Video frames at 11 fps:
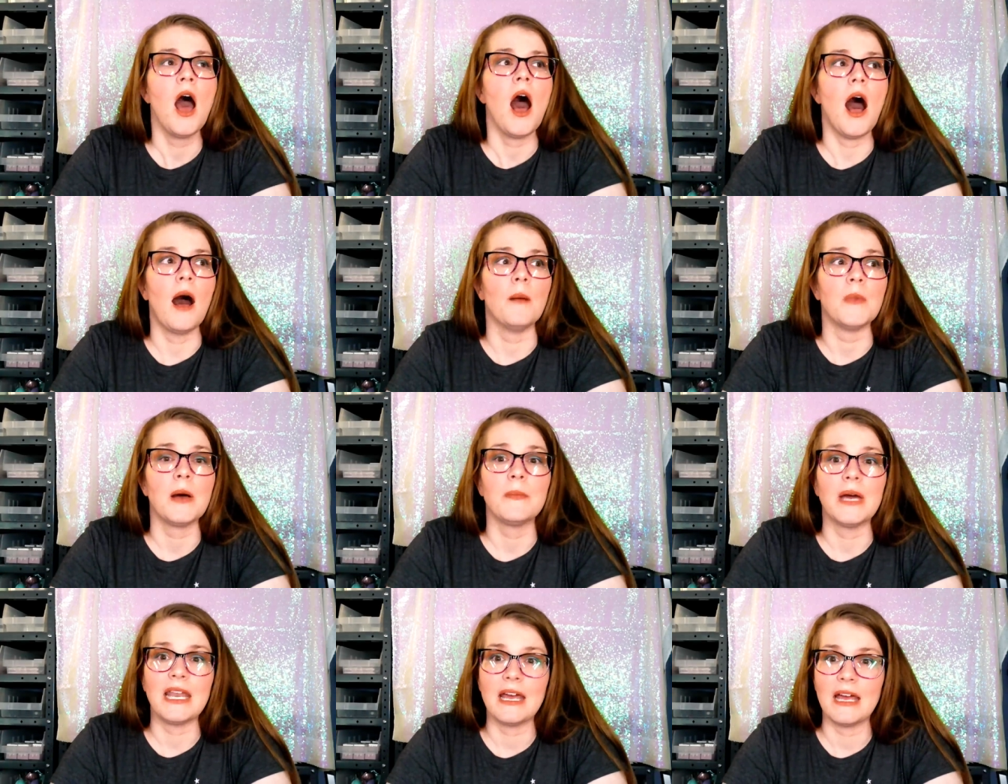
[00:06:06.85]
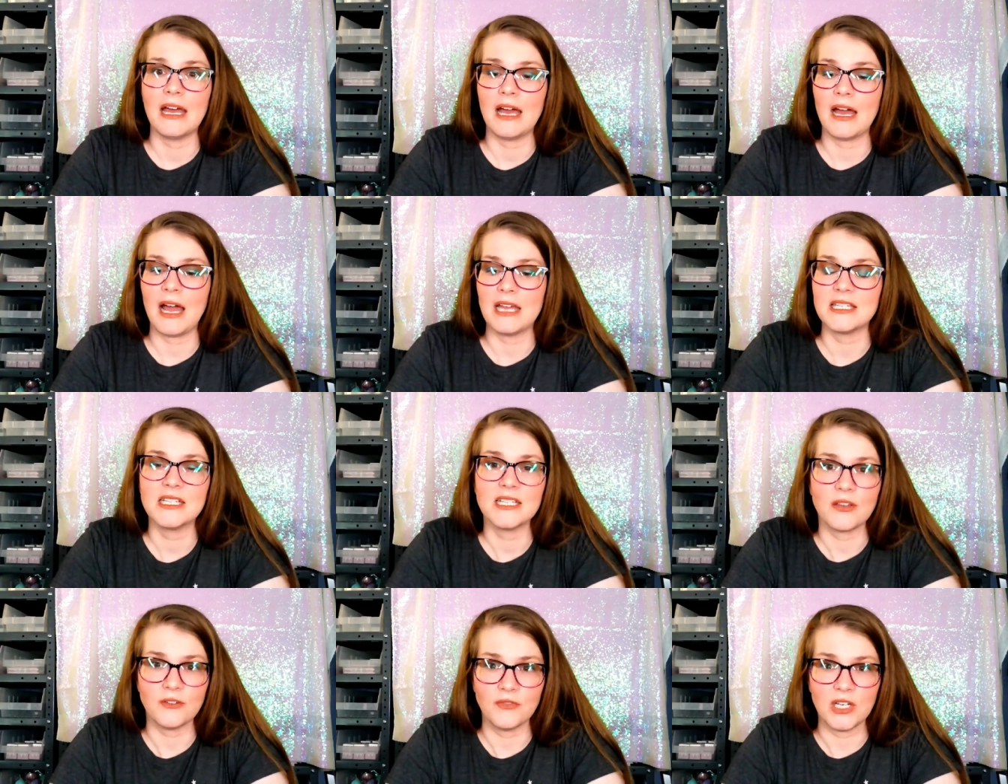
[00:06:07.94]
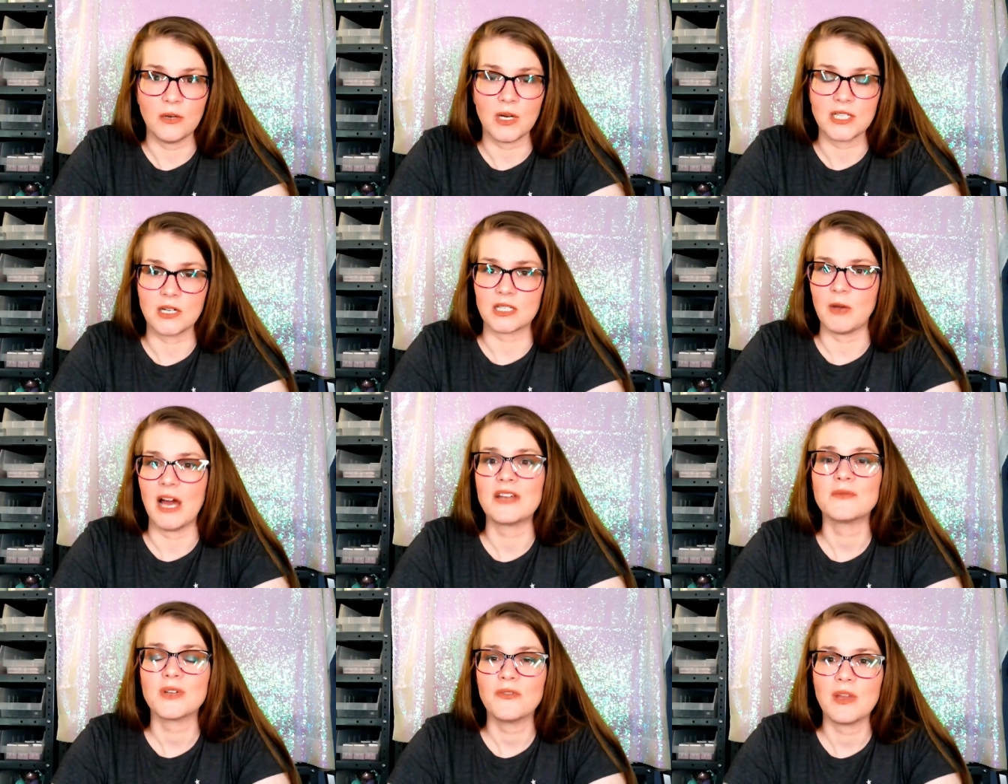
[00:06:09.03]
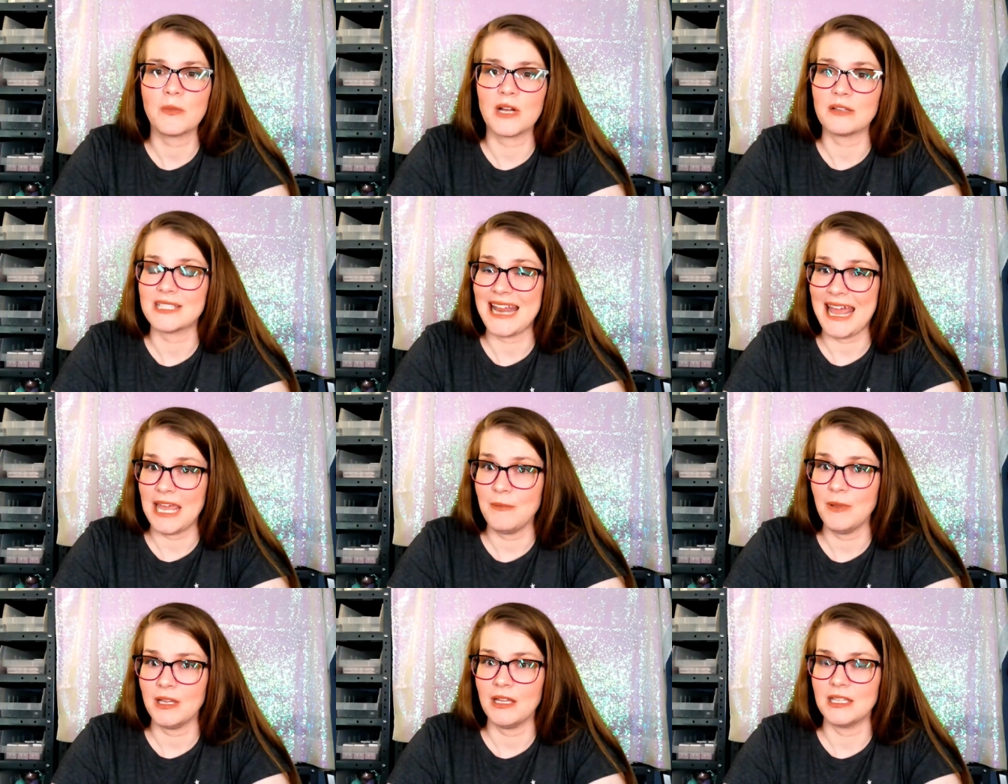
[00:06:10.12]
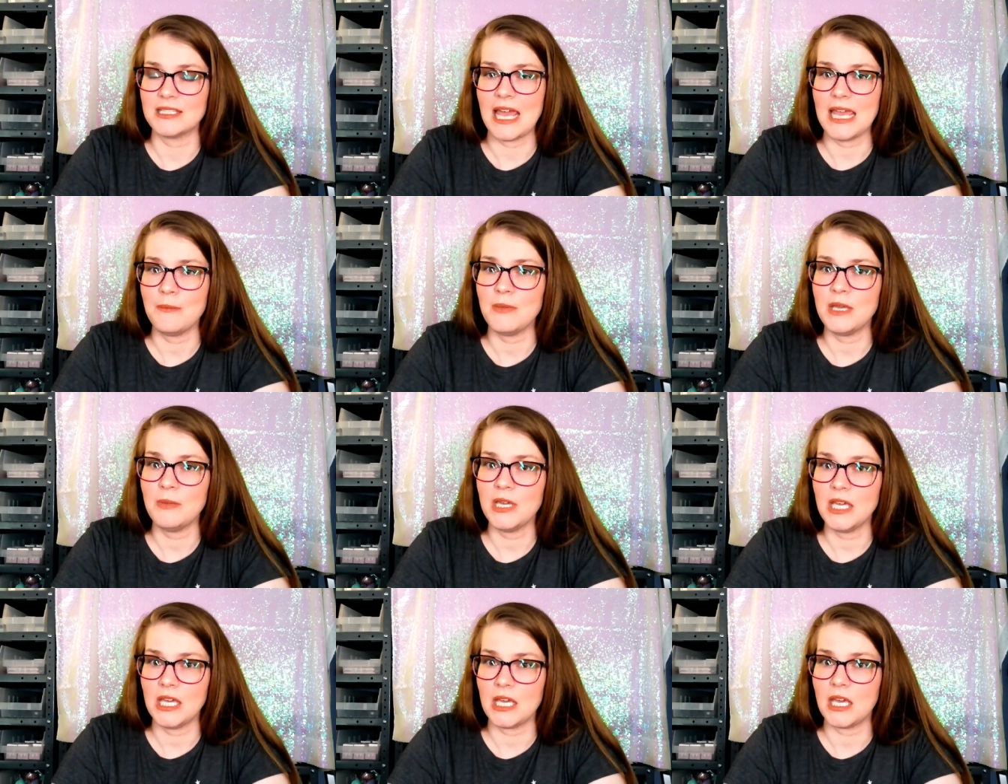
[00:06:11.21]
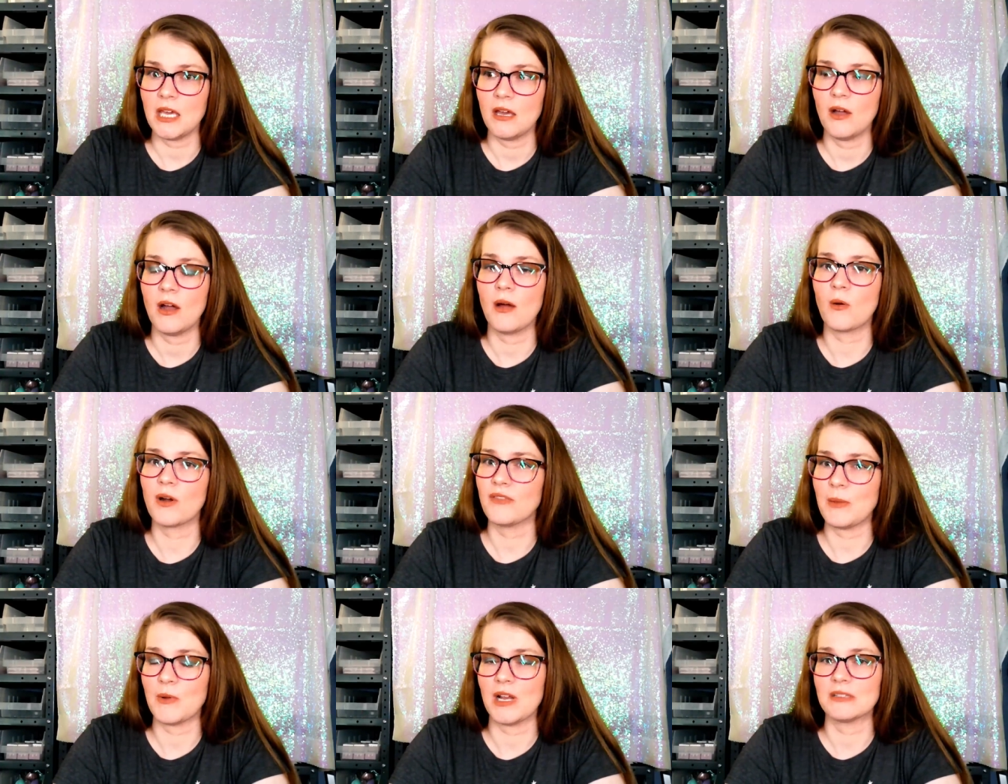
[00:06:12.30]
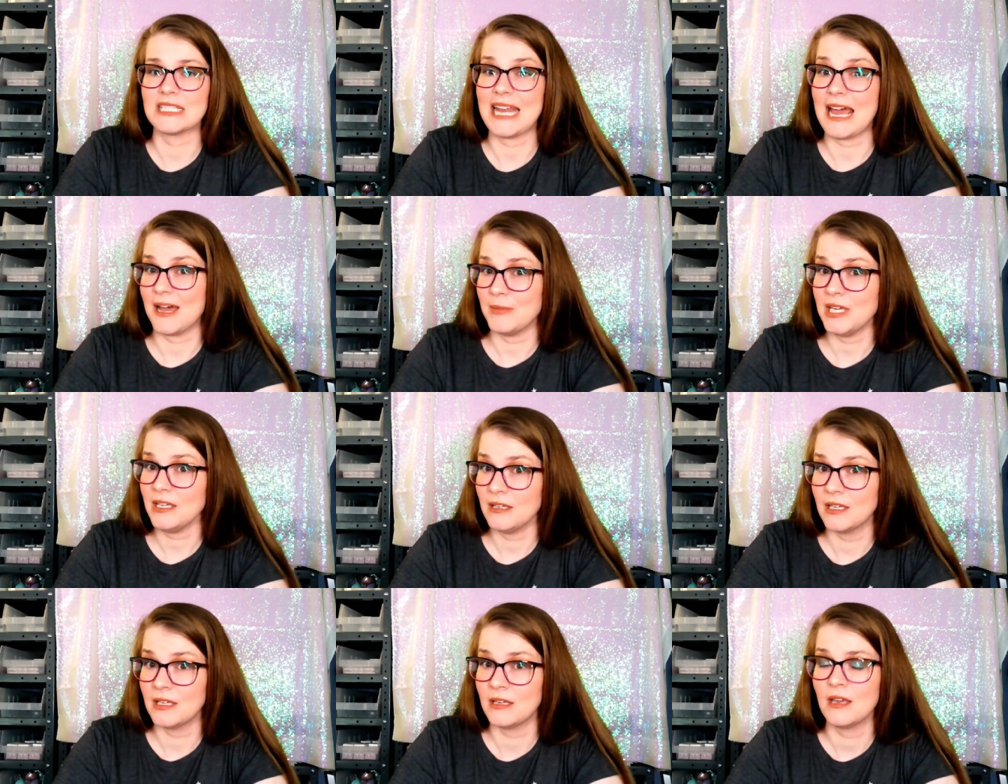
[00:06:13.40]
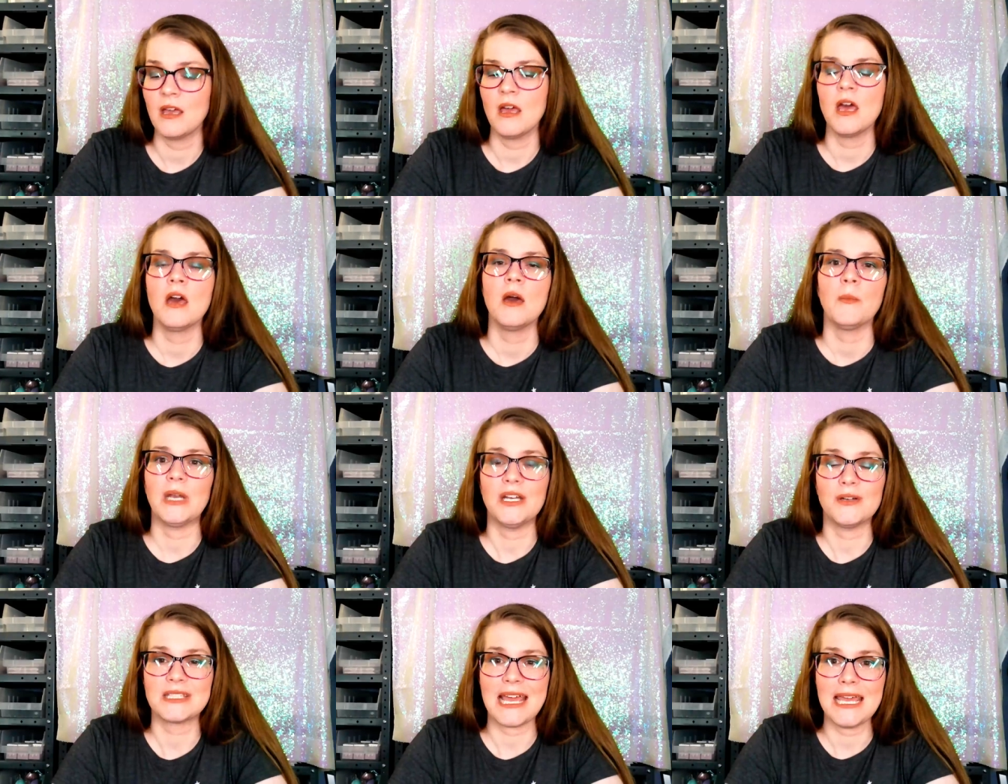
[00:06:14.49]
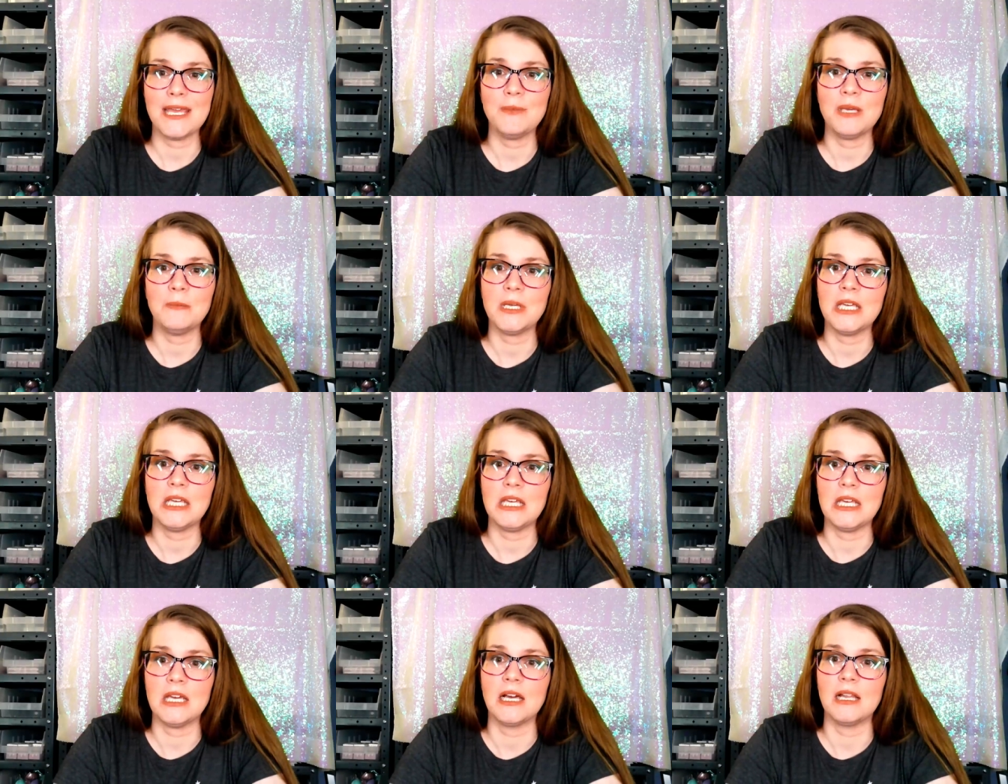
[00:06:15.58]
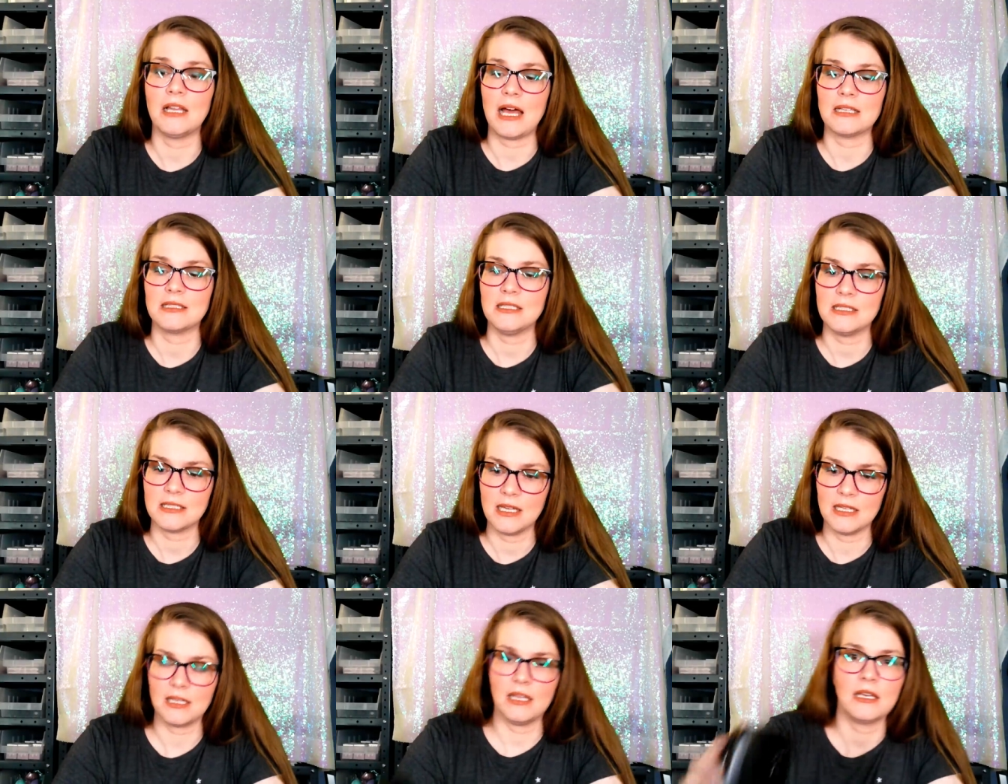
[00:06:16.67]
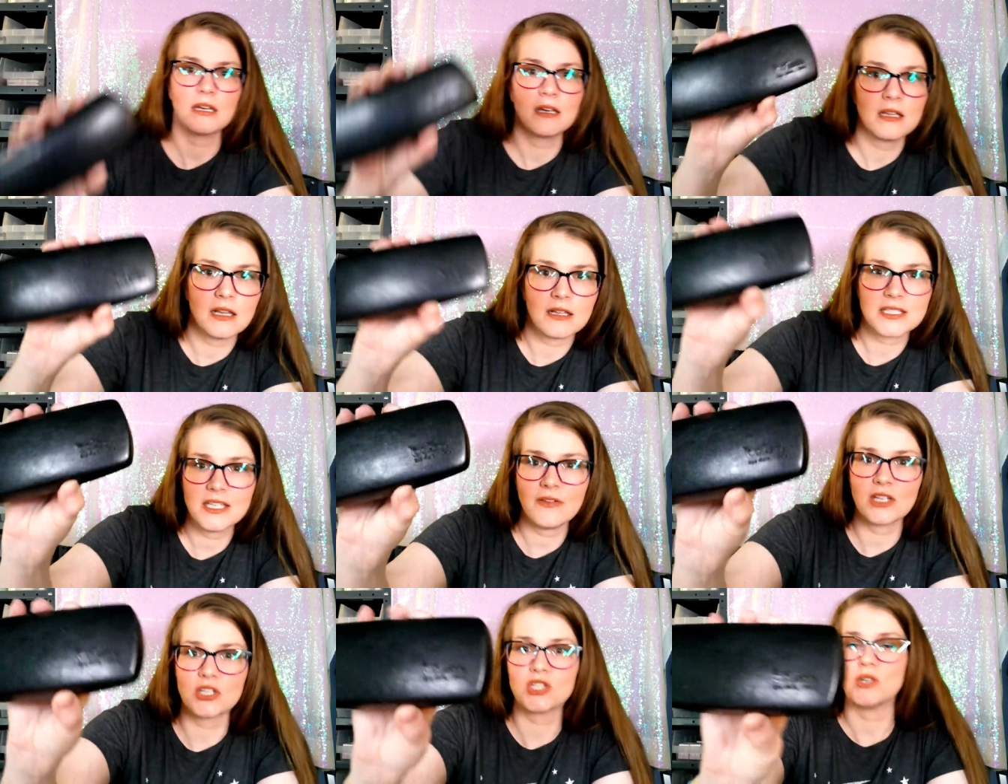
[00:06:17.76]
Um, but I did another video where I talked about I don't know if they pronounce it A, it's A B B E, or if they pronounce it Abby but I know it's ABBE glasses, and like, I'll see if I can show